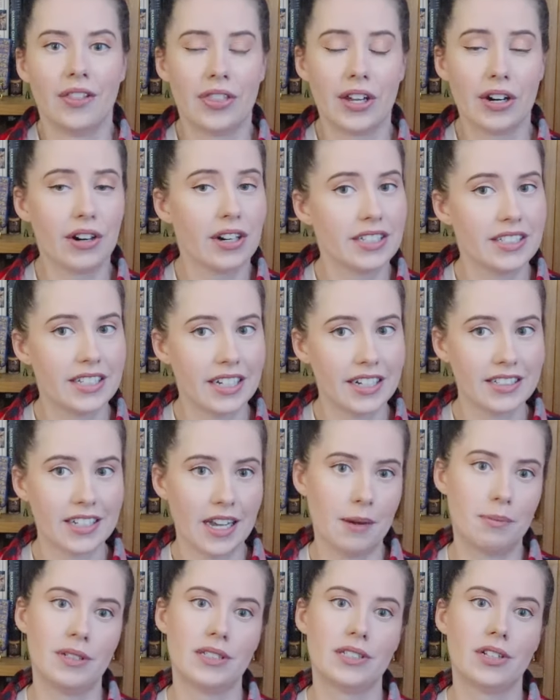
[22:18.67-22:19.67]
There are 6
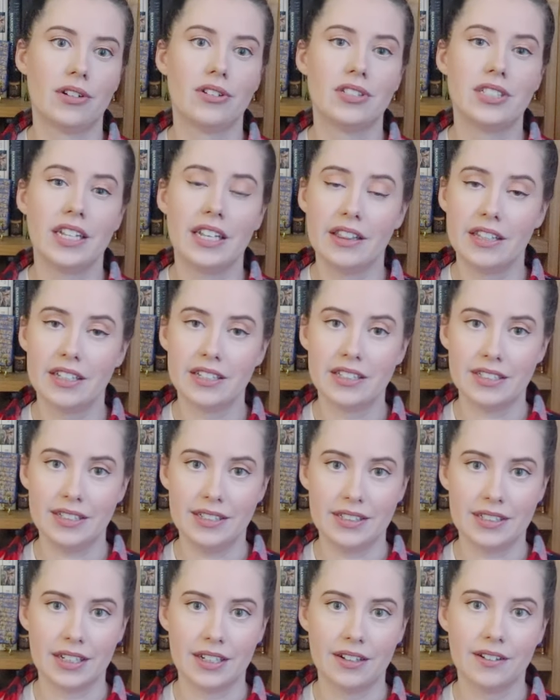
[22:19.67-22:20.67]
episodes in this
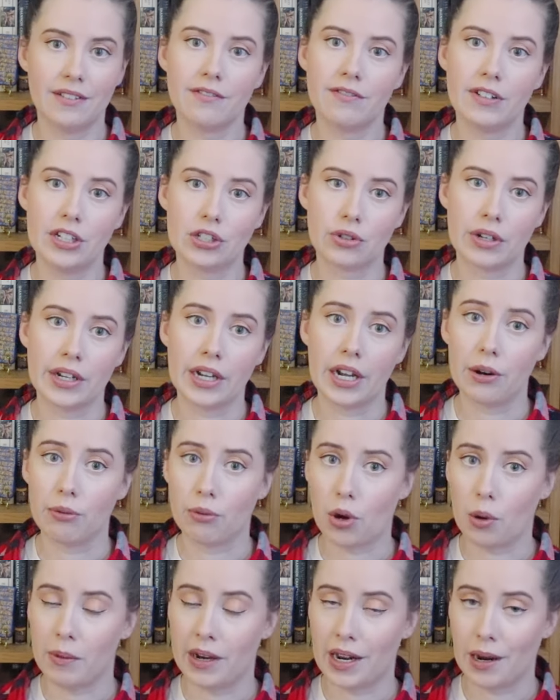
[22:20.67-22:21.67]
season, featuring a
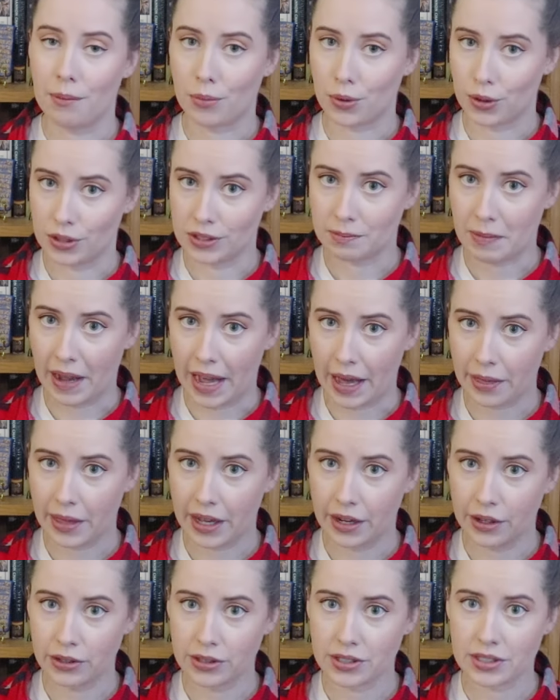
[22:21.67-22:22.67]
Roman emperor's
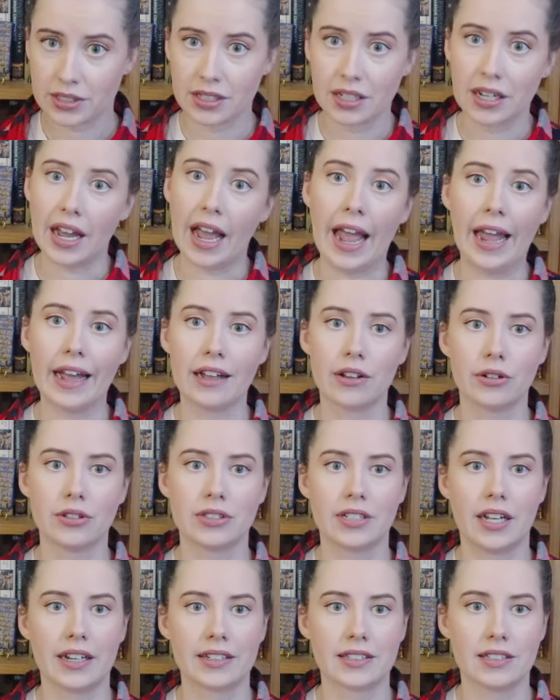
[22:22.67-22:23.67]
bathhouse,
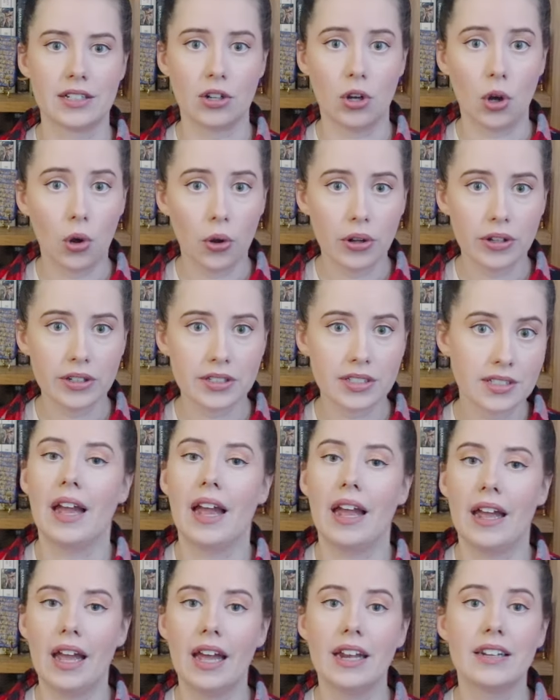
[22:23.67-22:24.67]
Anglo-Saxon gold,
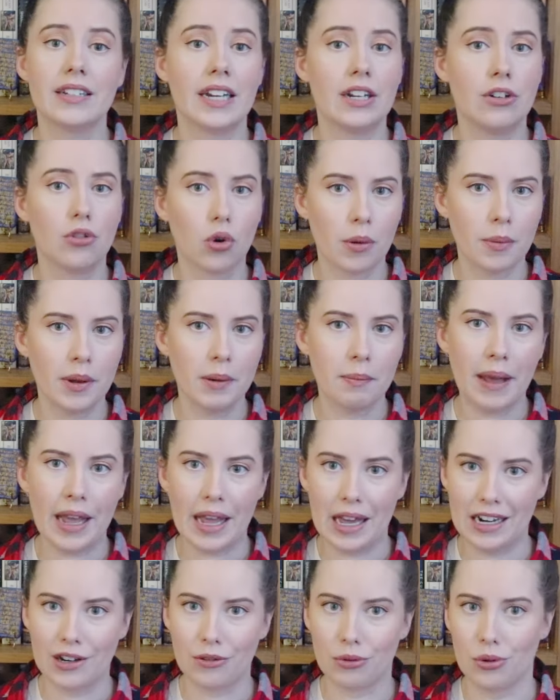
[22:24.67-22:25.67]
and a Norman
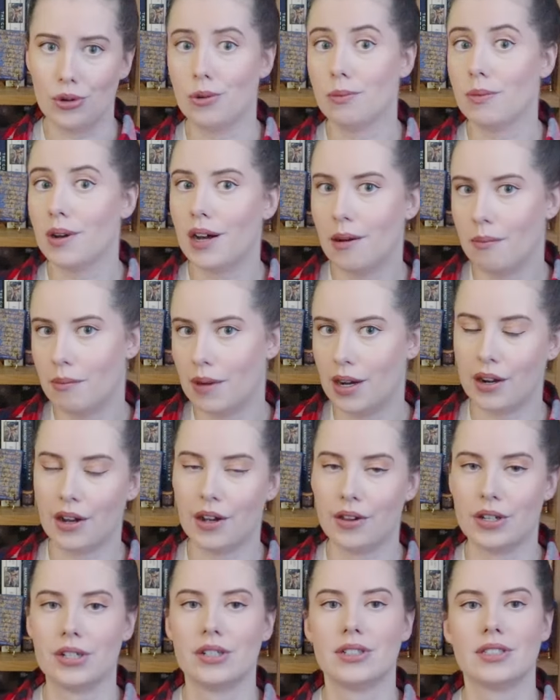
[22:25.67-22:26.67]
panic room, among
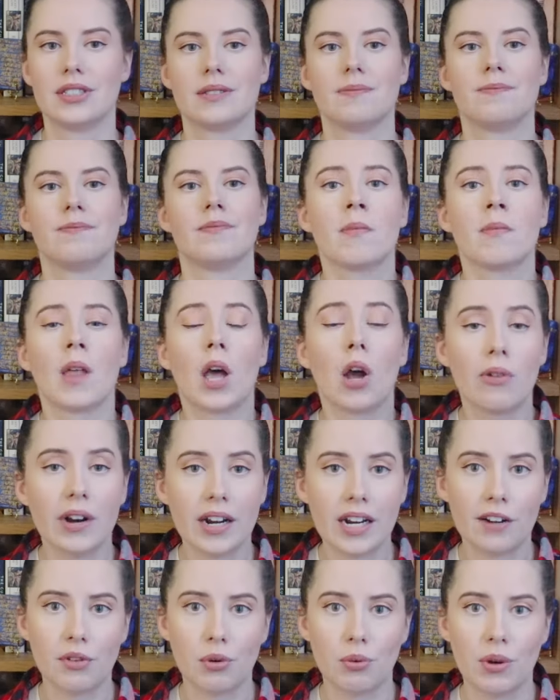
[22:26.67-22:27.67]
others. All
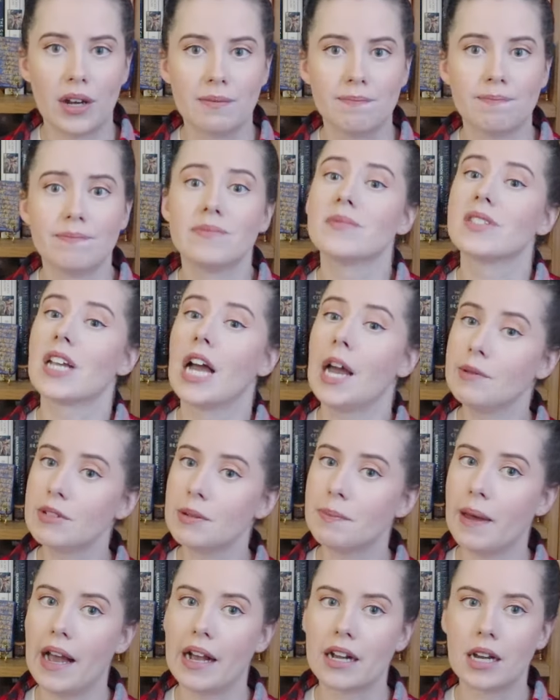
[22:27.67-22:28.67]
right, everyone, time to
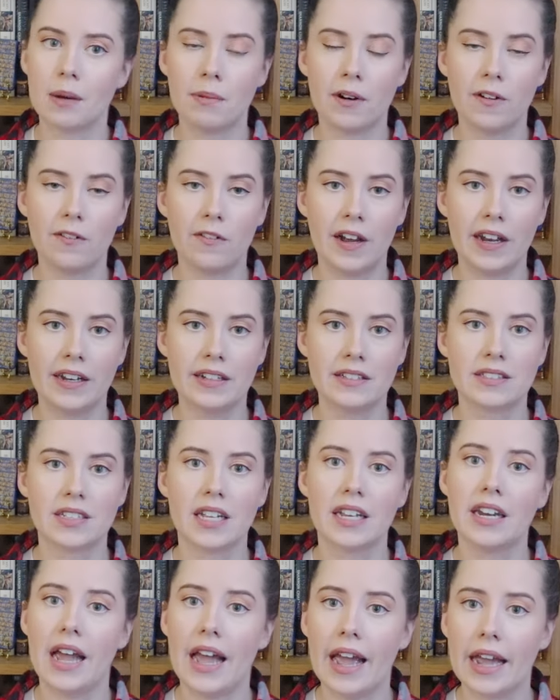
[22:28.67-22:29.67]
pack up our finds
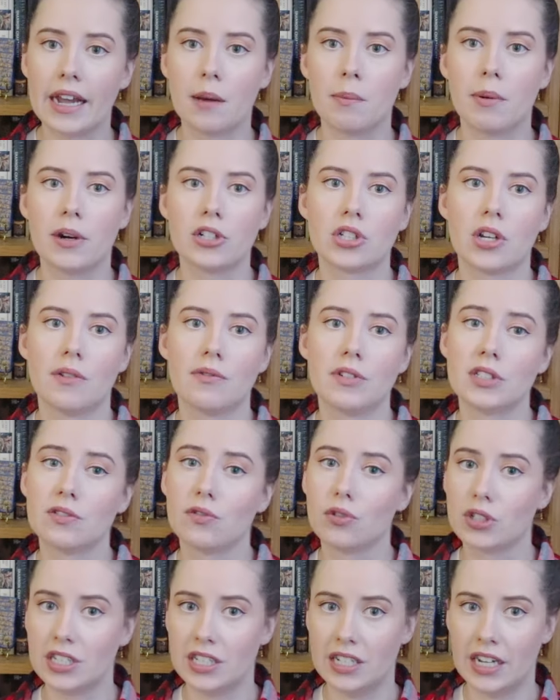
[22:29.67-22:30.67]
and hang up our shovels
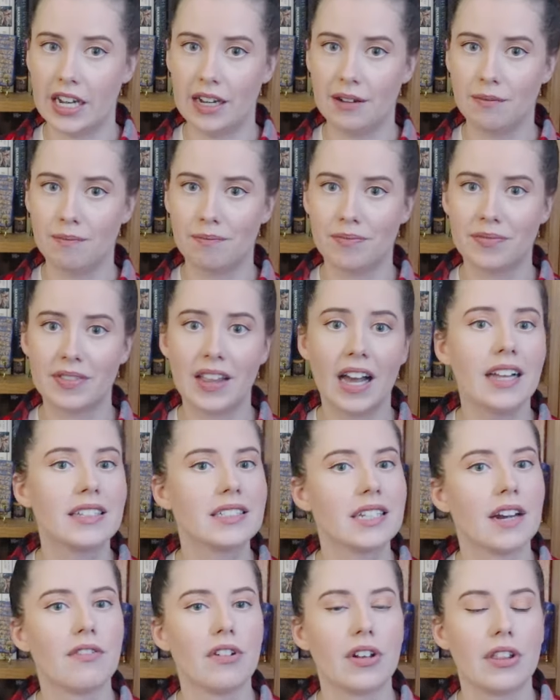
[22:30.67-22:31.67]
for today. That's
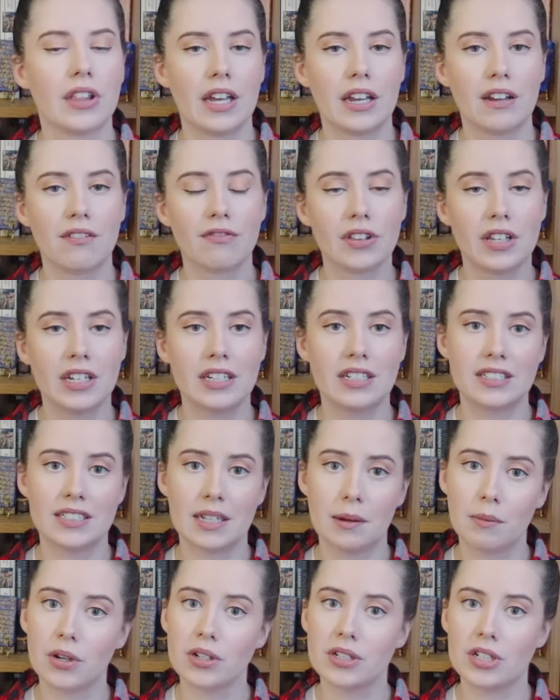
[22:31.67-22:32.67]
everything for the
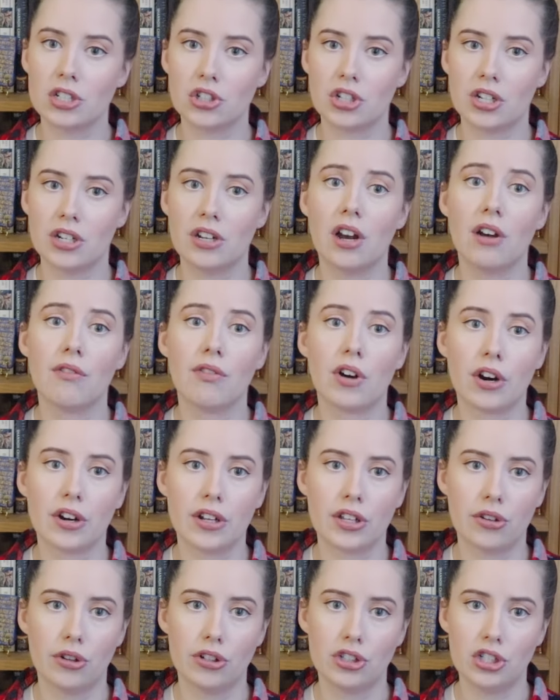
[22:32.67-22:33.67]
December edition of
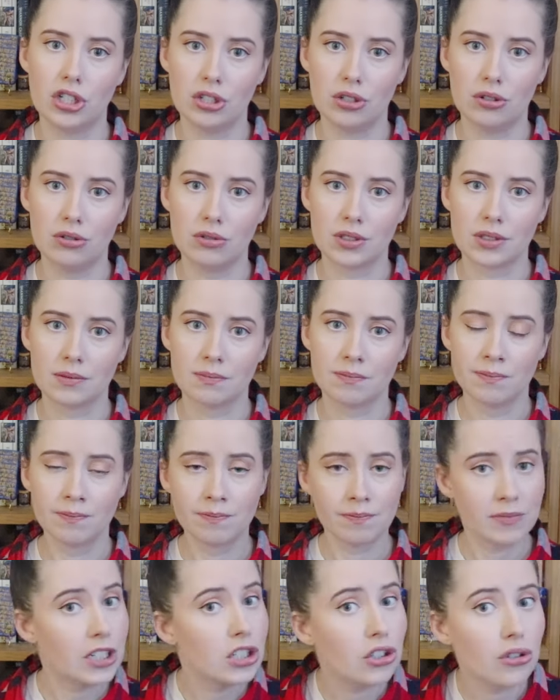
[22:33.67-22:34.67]
Archaeology News.
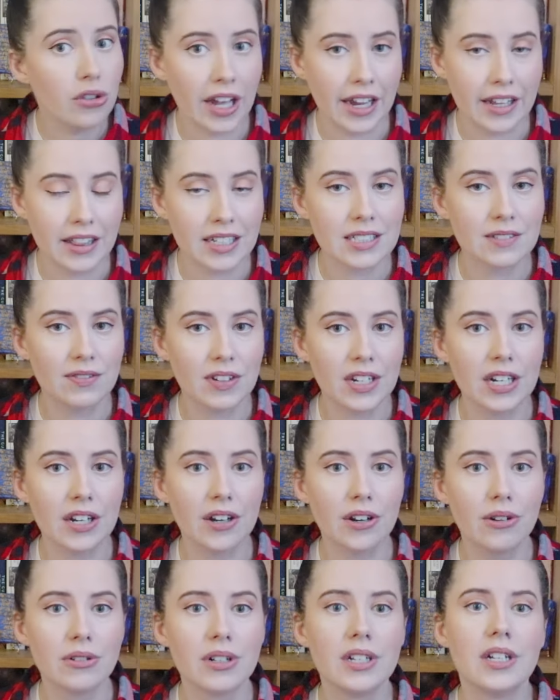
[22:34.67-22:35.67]
Did you like this
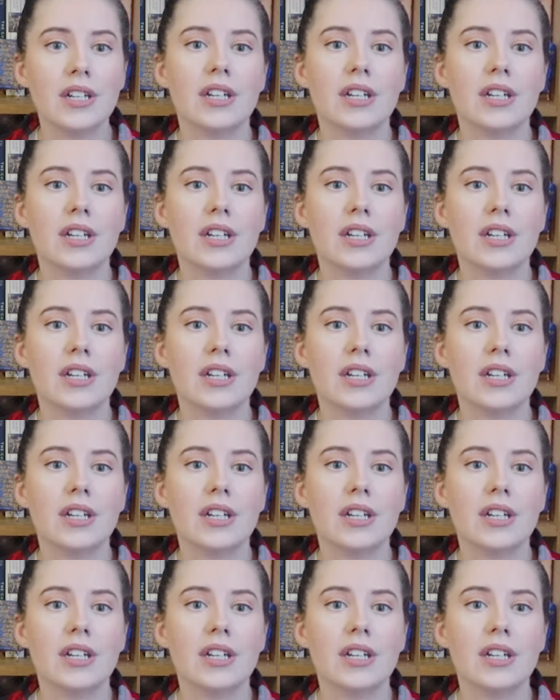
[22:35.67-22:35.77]
video?